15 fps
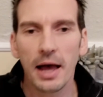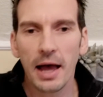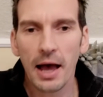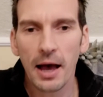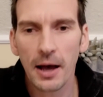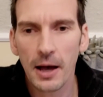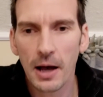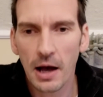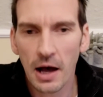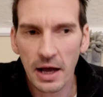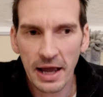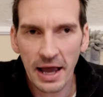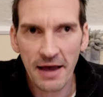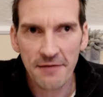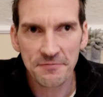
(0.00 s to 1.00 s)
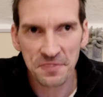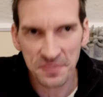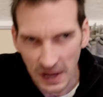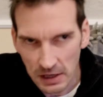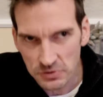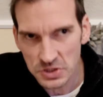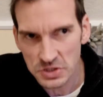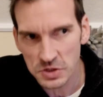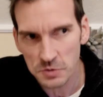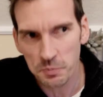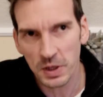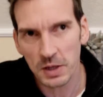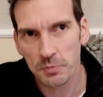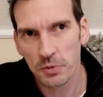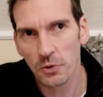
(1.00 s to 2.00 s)
I have thousands of
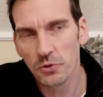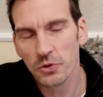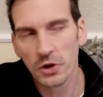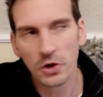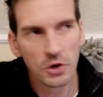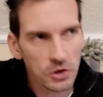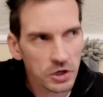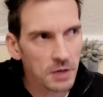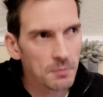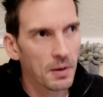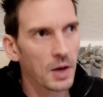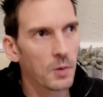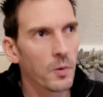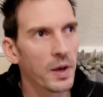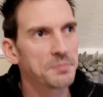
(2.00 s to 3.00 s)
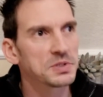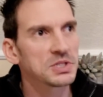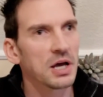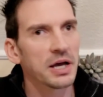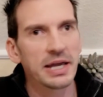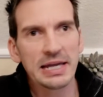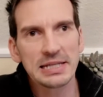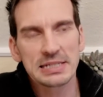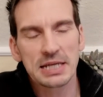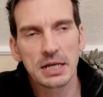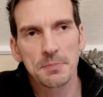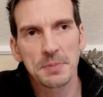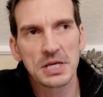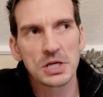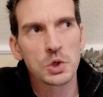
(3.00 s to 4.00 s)
people that look at my website, it's going to
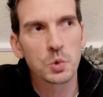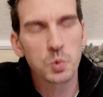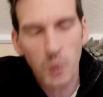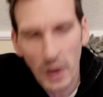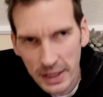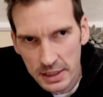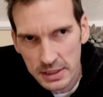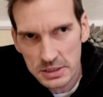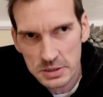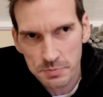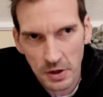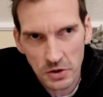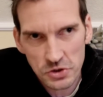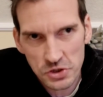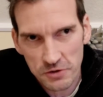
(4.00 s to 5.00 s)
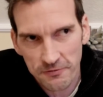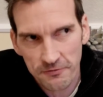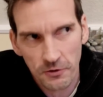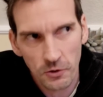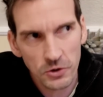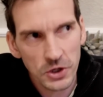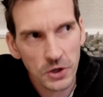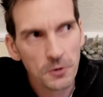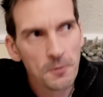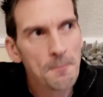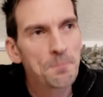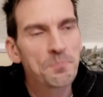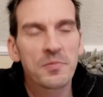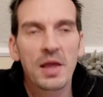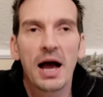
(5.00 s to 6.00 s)
be great exposure for you,
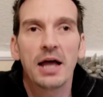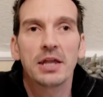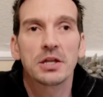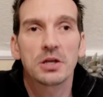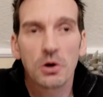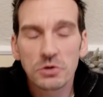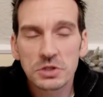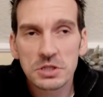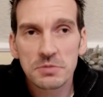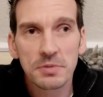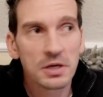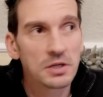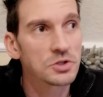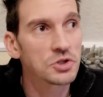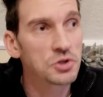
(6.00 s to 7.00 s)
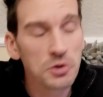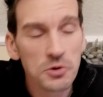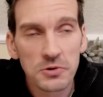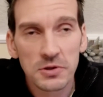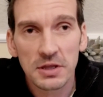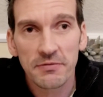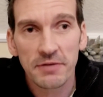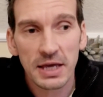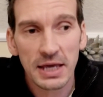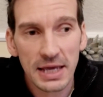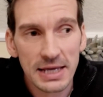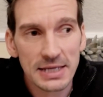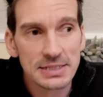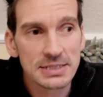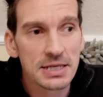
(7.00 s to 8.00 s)
and the ultimate truth of it
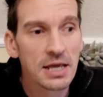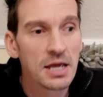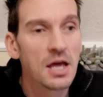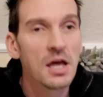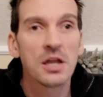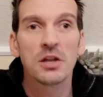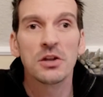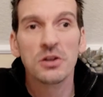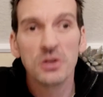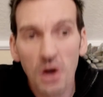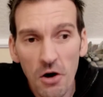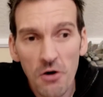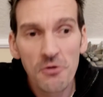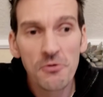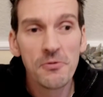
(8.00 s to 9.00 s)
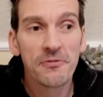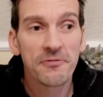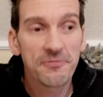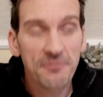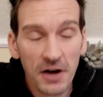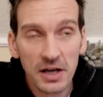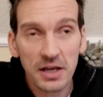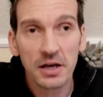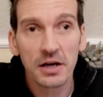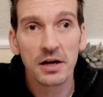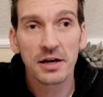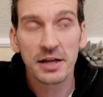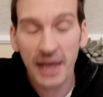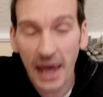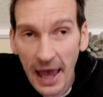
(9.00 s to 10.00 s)
is, no
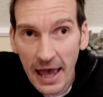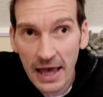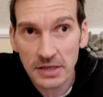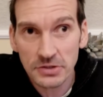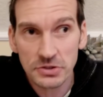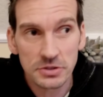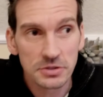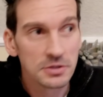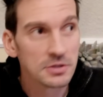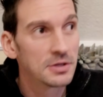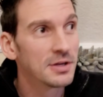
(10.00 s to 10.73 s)
fucker cares.